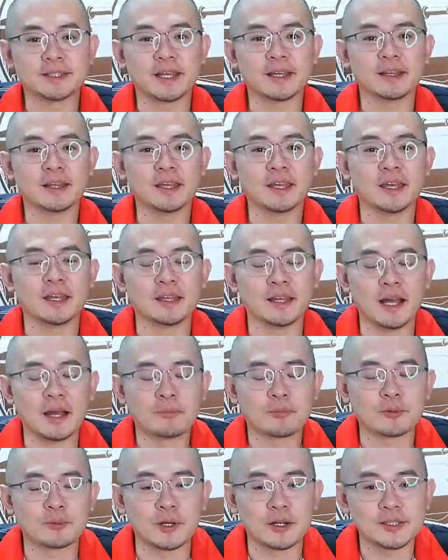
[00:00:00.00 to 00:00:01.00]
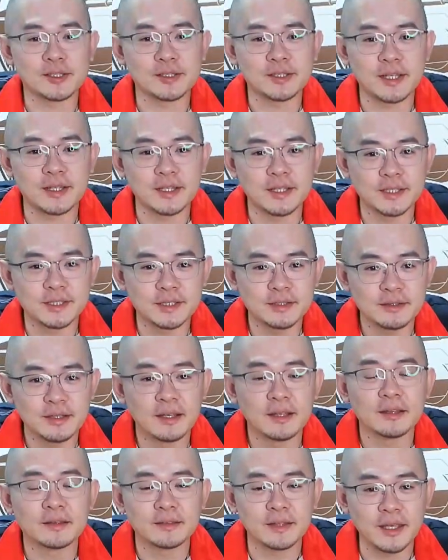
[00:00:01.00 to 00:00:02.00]
Stanley and I'm from RC Tank Legion.
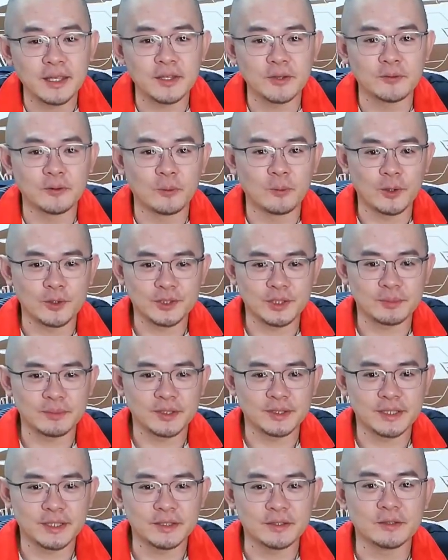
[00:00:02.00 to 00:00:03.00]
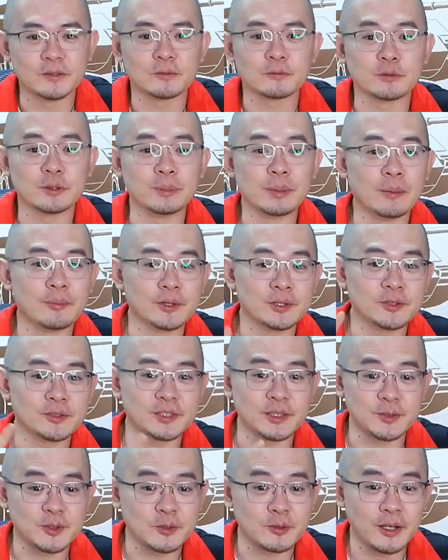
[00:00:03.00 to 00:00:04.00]
Thank you for watching my channel. Remember to
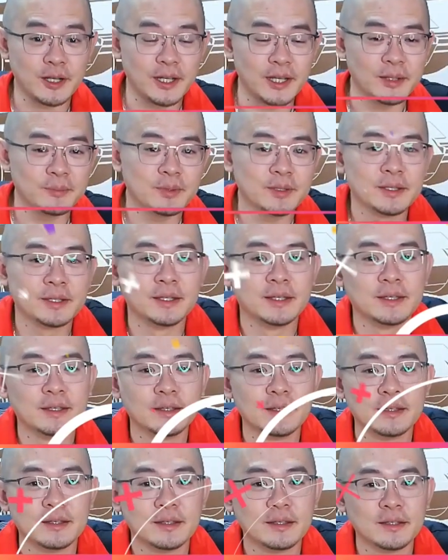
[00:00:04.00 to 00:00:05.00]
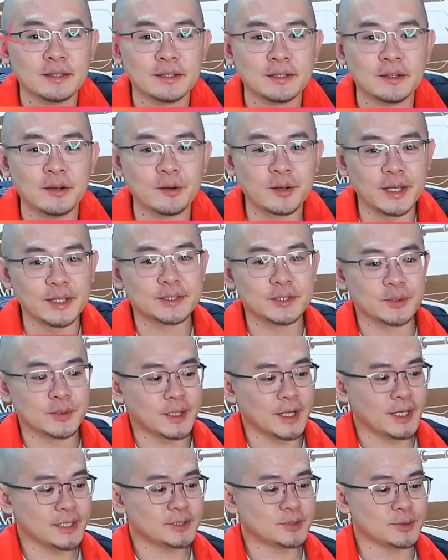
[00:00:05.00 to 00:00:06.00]
subscribe. Okay, so
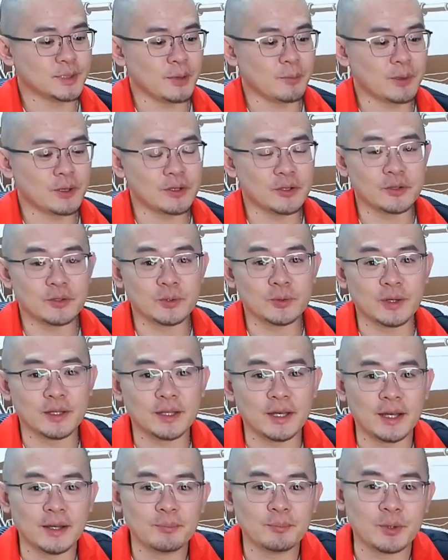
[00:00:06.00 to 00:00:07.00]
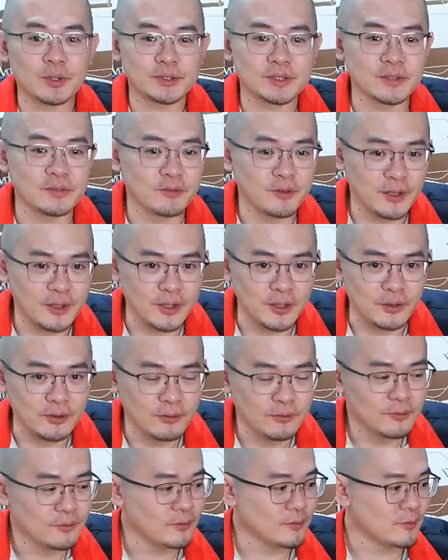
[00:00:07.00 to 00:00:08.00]
guys, today we're gonna do an unboxing
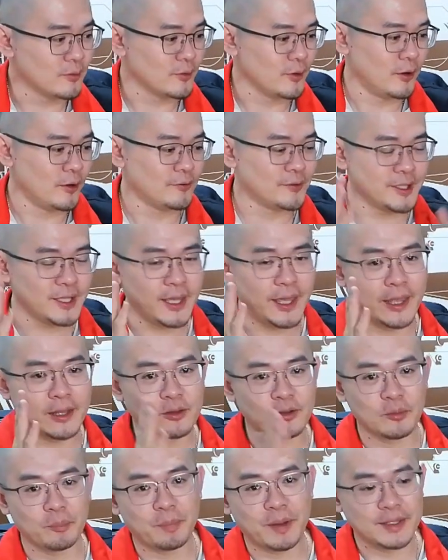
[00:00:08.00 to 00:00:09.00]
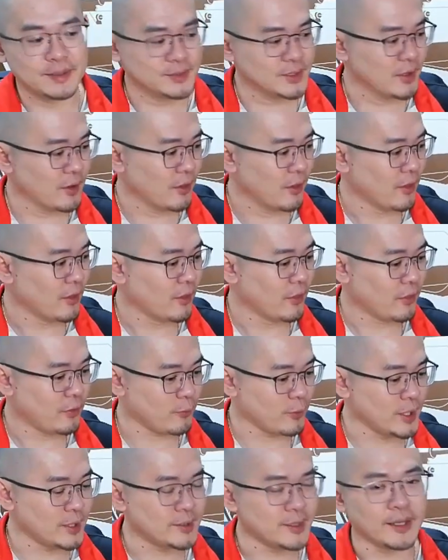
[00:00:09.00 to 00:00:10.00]
video of the Heng Panzer
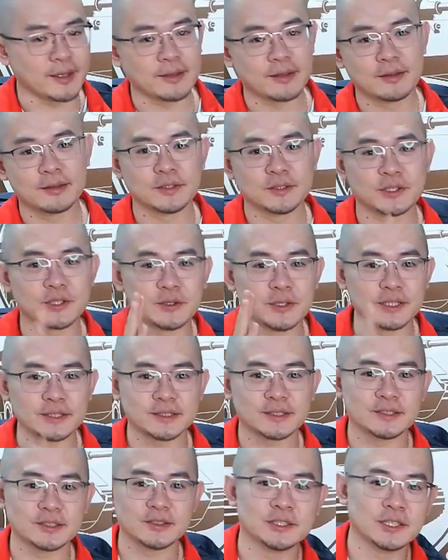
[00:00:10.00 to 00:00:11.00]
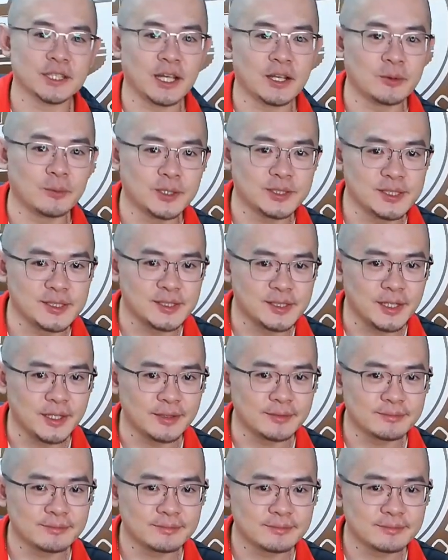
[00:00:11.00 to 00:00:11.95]
III tank. So let's check out what's inside.